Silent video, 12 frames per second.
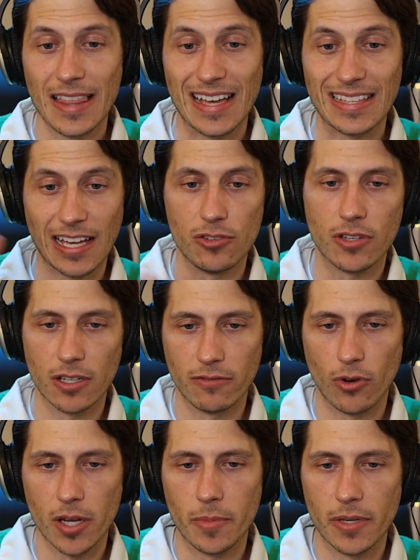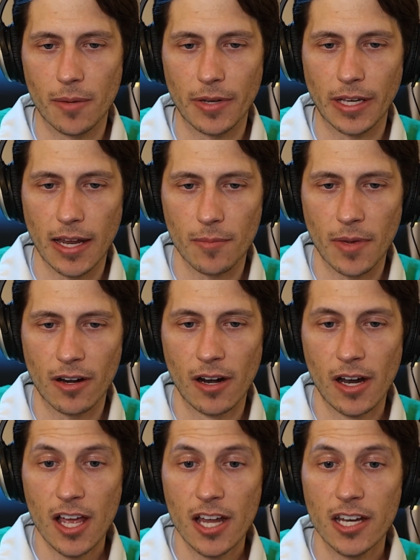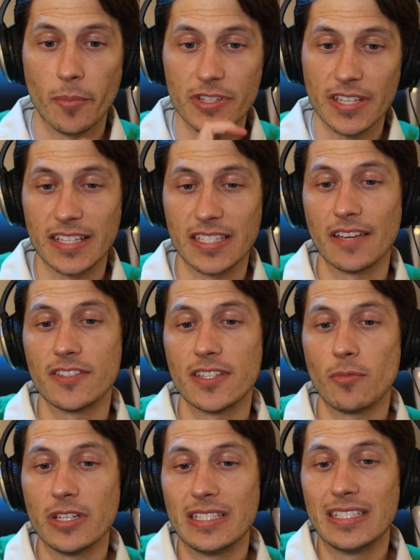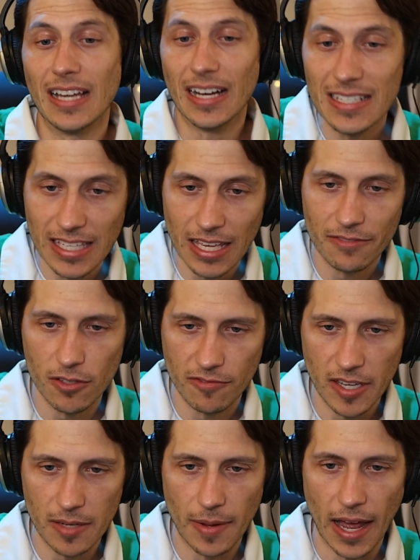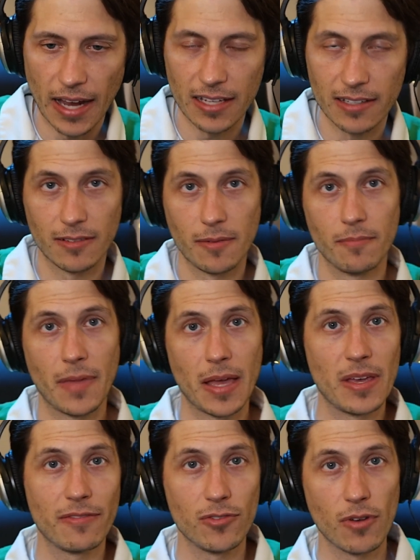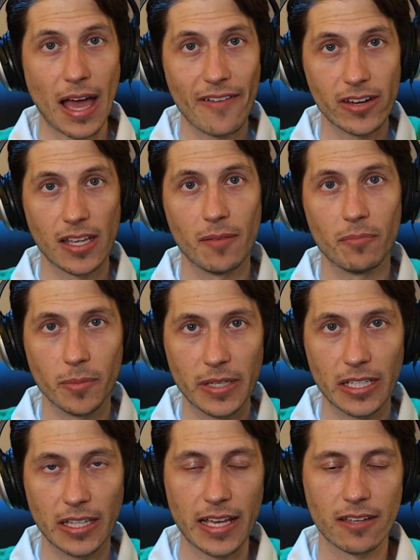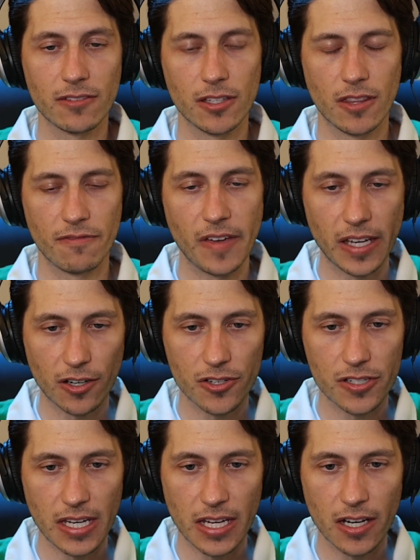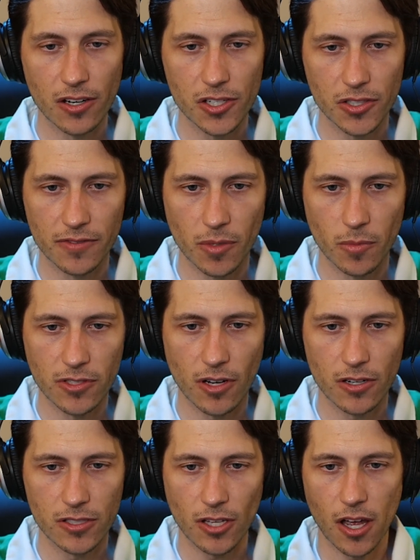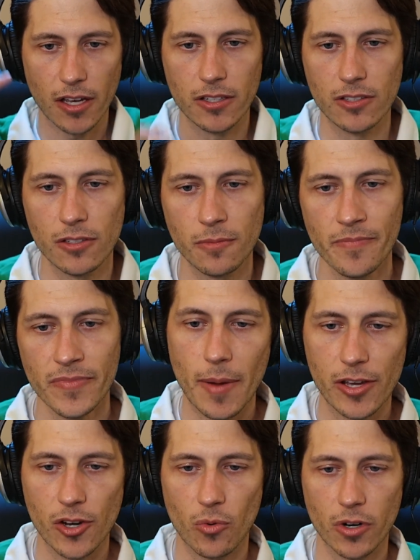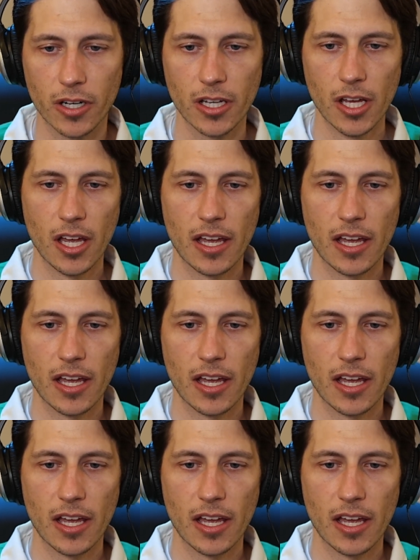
That's how you can avoid becoming an animator. Number six, if someone does give you feedback, maybe if you haven't implemented like the fingers and ears, if someone starts talking to you about your work,